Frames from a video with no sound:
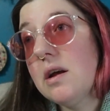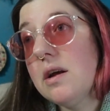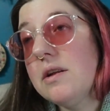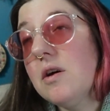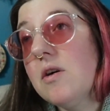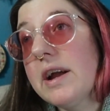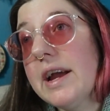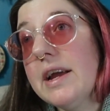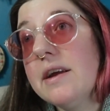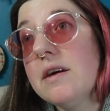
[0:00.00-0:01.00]
And
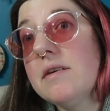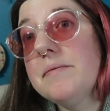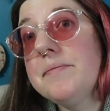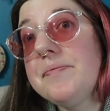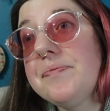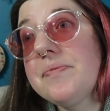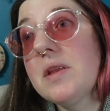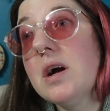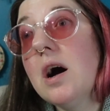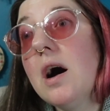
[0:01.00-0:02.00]
okay,
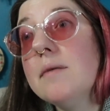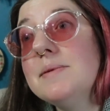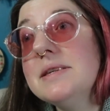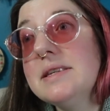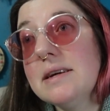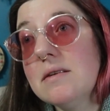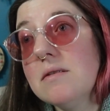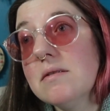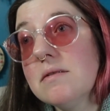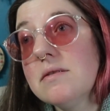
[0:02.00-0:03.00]
up
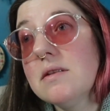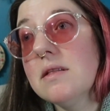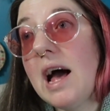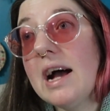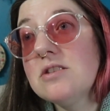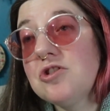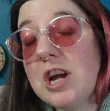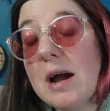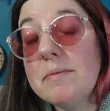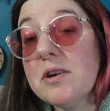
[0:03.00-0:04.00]
until the last
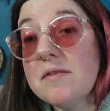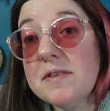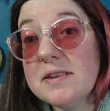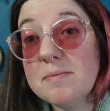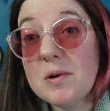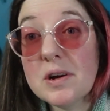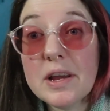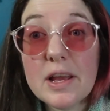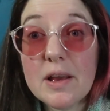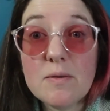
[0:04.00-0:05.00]
chapter of this book,
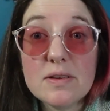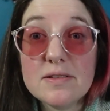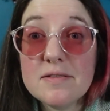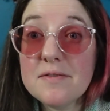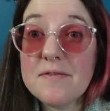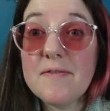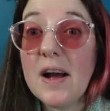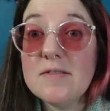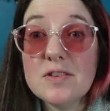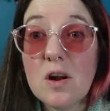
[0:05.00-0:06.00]
it was
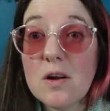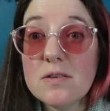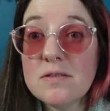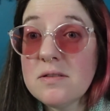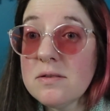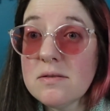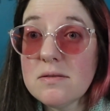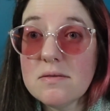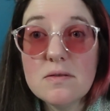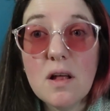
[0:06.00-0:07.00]
5 stars.
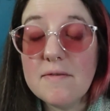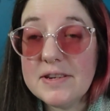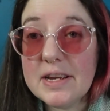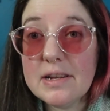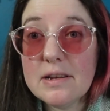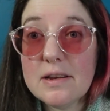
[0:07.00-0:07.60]
Loved it.